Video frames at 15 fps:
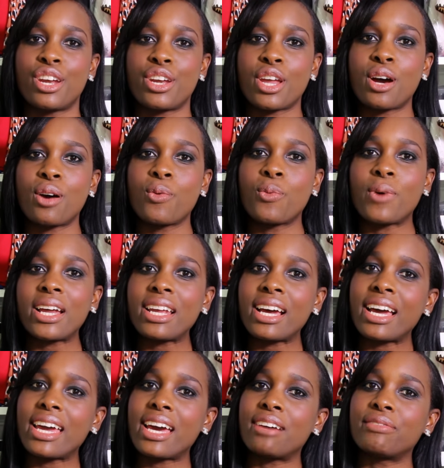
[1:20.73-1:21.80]
Now, what
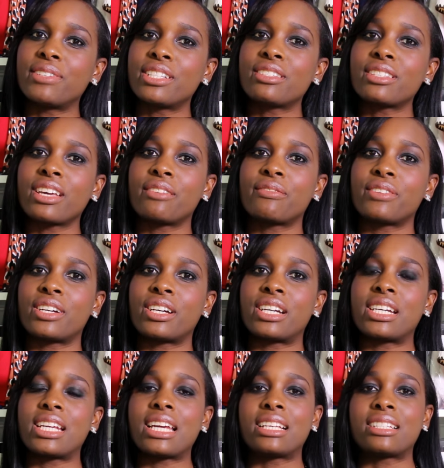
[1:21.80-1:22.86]
I have
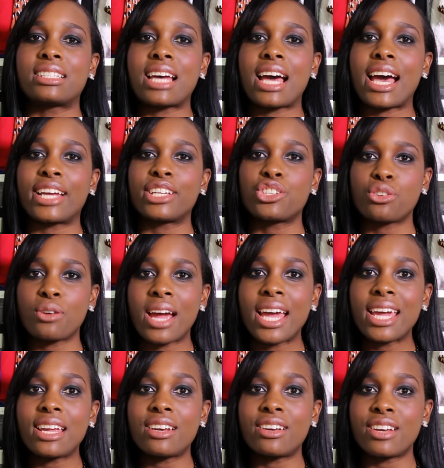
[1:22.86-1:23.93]
discovered is that I
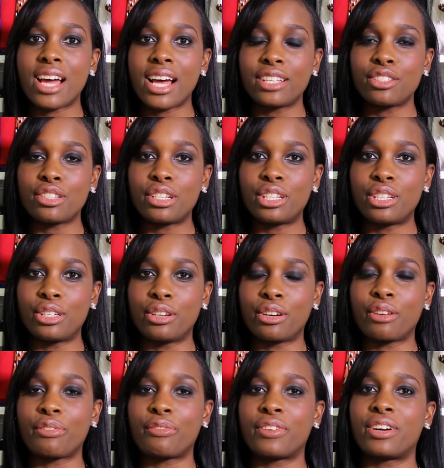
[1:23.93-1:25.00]
try not to
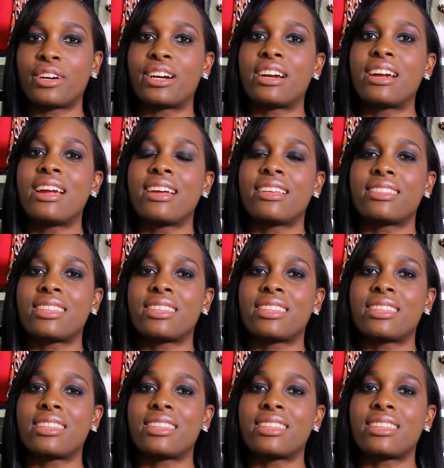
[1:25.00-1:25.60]
look for